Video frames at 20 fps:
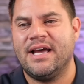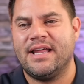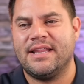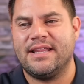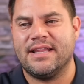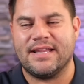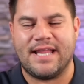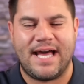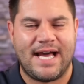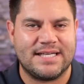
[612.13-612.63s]

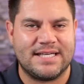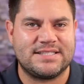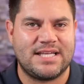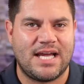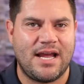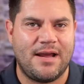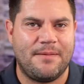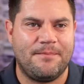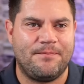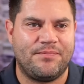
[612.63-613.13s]
the last
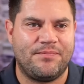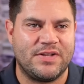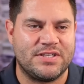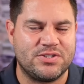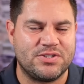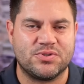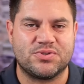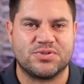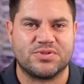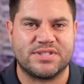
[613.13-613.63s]
time
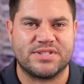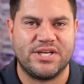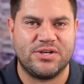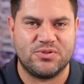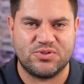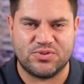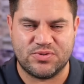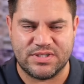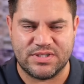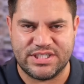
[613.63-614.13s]
Social
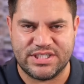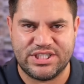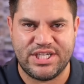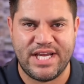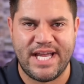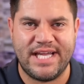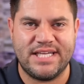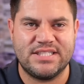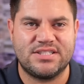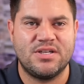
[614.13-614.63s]
Security was really
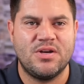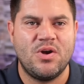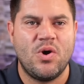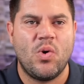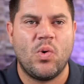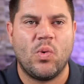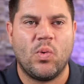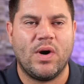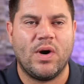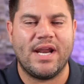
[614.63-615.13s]
changed,
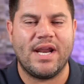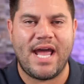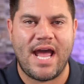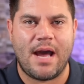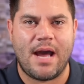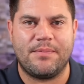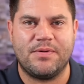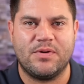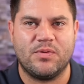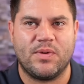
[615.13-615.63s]
what
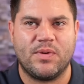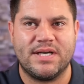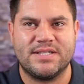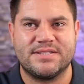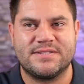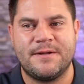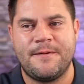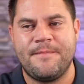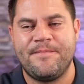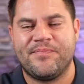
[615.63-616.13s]
happened
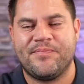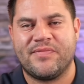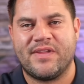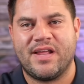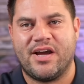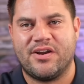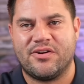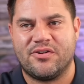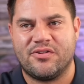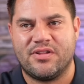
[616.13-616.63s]
was
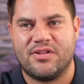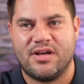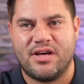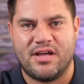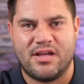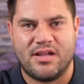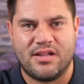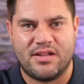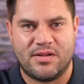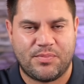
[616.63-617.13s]
under
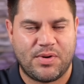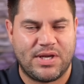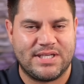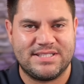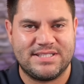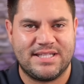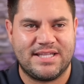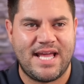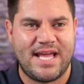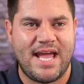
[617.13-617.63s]
the, the
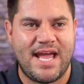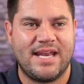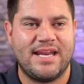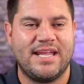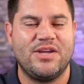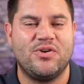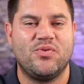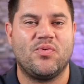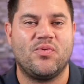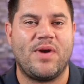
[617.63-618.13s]
president
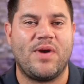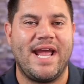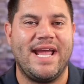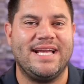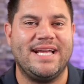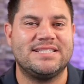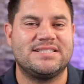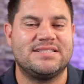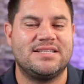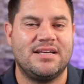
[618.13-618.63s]
then, he
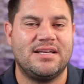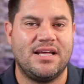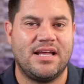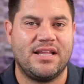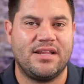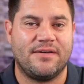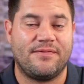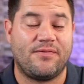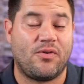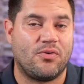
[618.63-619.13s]
raised
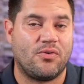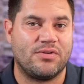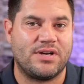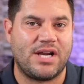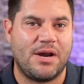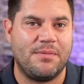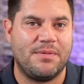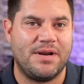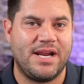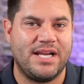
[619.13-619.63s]
the full
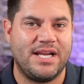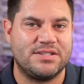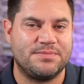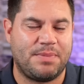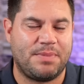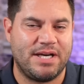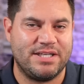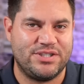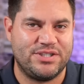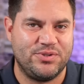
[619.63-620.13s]
retirement
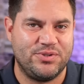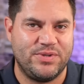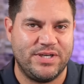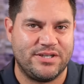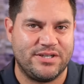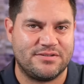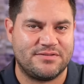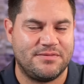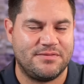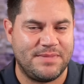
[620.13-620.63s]
age by two
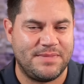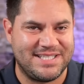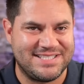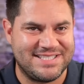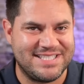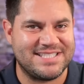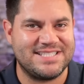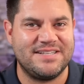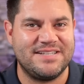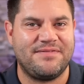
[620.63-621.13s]
years, from age
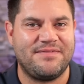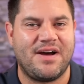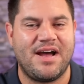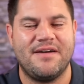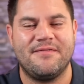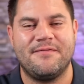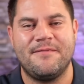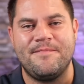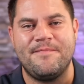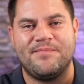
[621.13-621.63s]

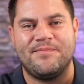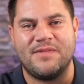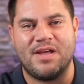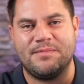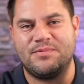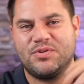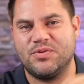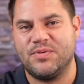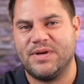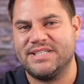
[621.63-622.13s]
65
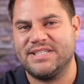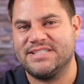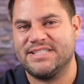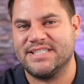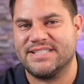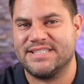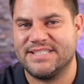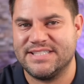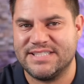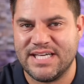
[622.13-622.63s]
up to age
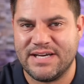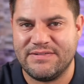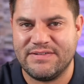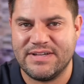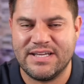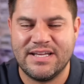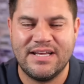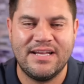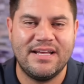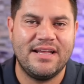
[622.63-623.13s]

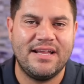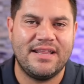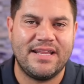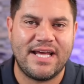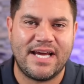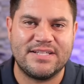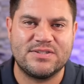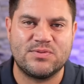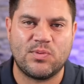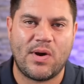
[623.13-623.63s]
67.
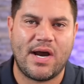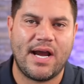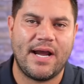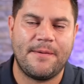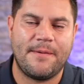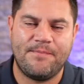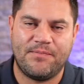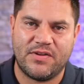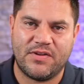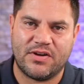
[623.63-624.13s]
That is
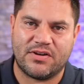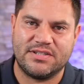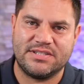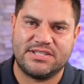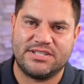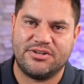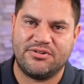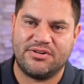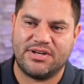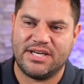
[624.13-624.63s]
why they're
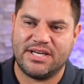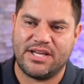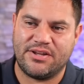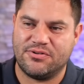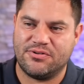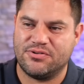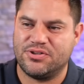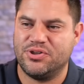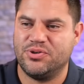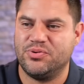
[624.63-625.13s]
considering
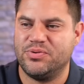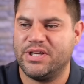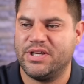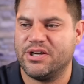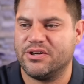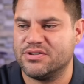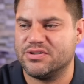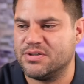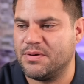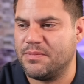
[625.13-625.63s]
another two
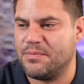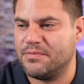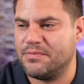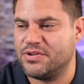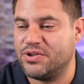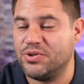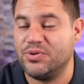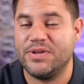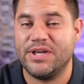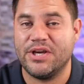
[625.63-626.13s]
year,
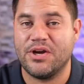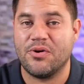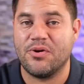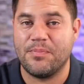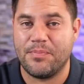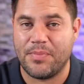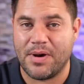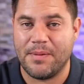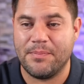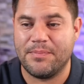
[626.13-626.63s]
two year
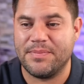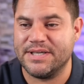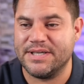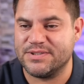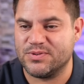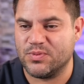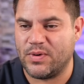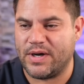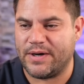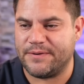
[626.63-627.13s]
bump
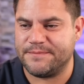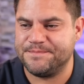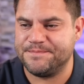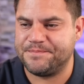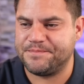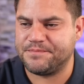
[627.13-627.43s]
as well.